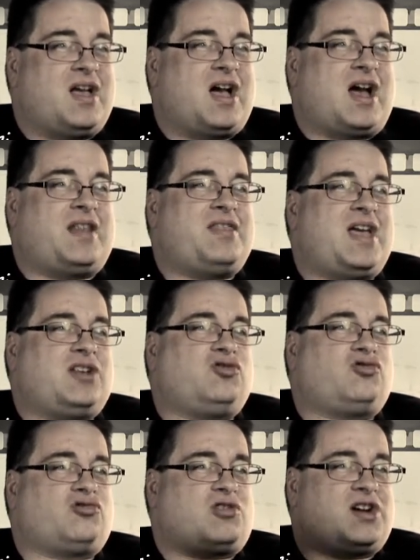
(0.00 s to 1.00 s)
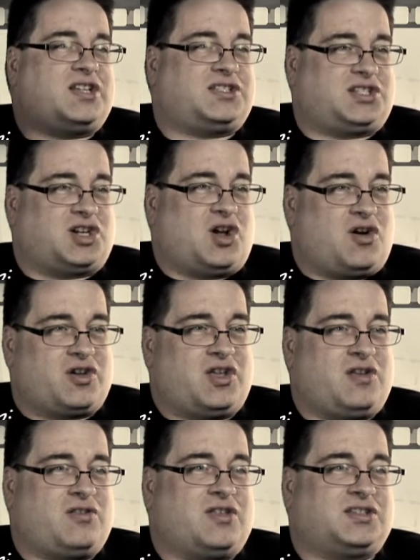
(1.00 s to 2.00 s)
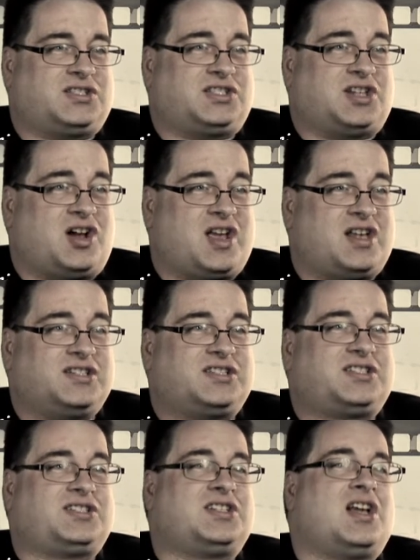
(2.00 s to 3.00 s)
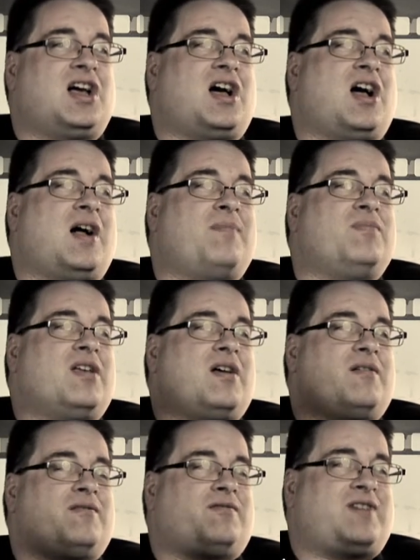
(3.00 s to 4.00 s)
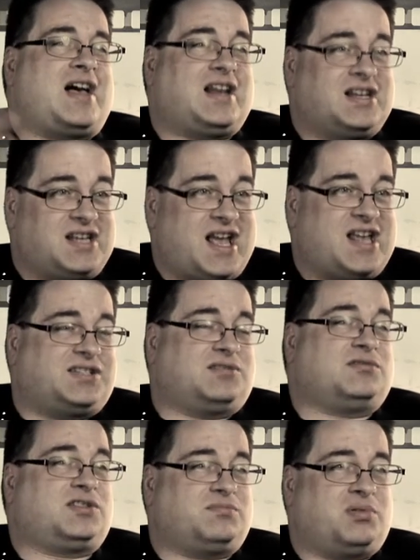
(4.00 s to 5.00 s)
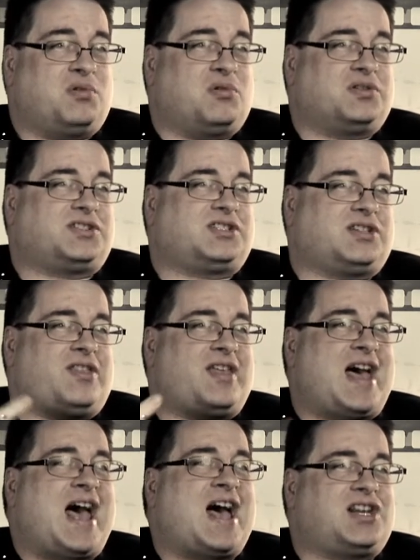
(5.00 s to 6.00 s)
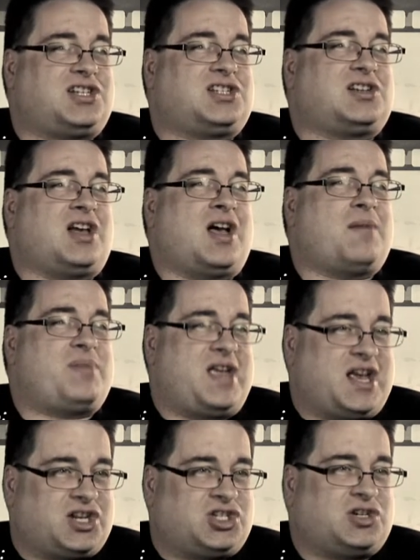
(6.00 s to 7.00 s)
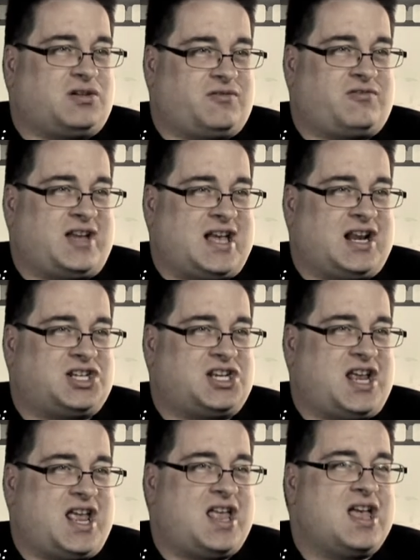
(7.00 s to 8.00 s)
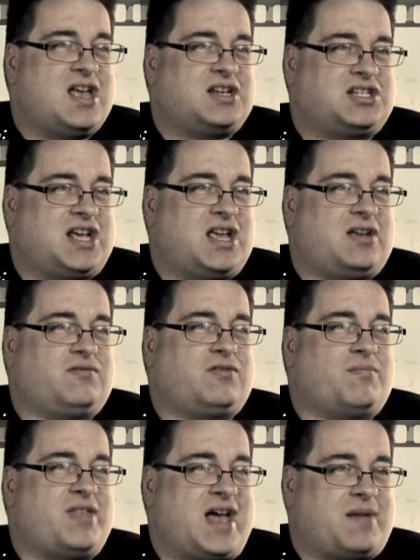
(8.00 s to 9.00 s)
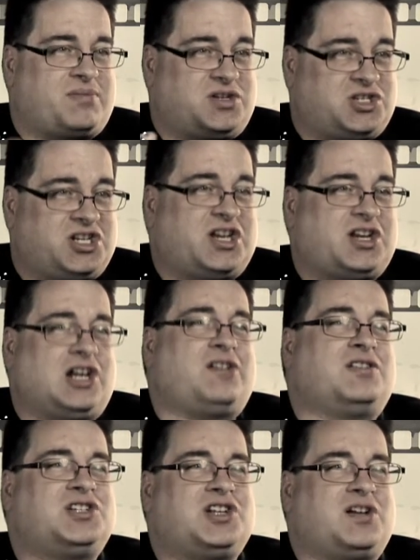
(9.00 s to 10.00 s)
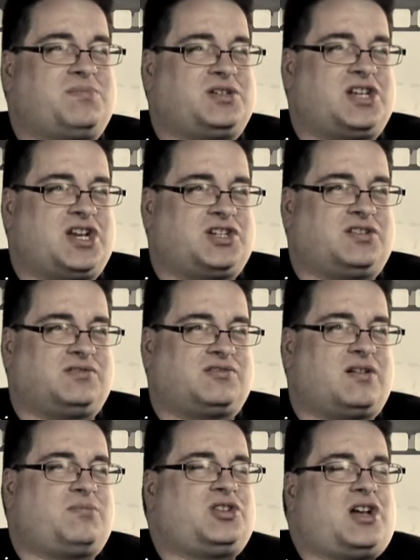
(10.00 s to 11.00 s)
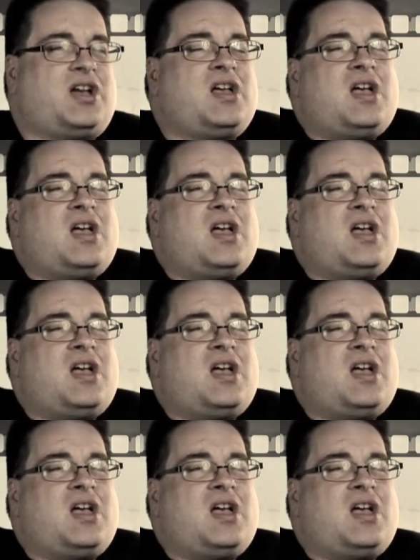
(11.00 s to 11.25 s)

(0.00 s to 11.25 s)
and then tries to argue that science validates or supports that picture of reality taken from that particular interpretation of Scripture.